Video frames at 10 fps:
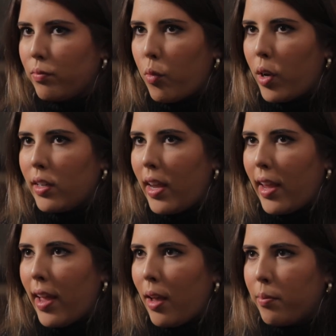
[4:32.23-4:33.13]
one
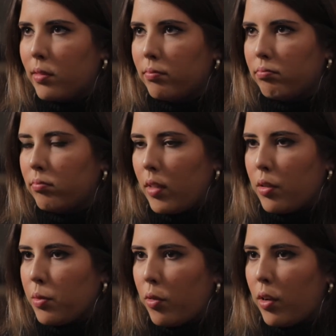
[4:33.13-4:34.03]
day happened, it
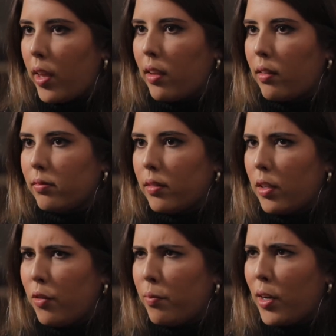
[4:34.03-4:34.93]
was more like,
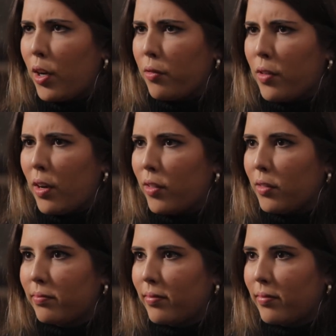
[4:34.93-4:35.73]
you've been here forever.